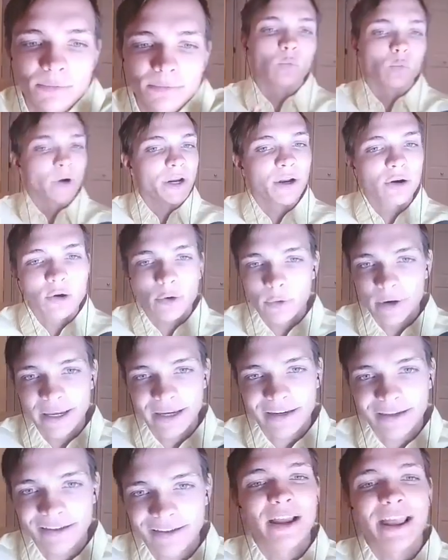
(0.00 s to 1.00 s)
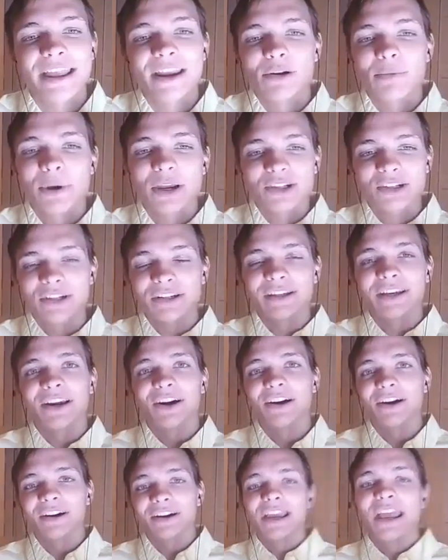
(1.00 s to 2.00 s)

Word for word: Real quick intermission here.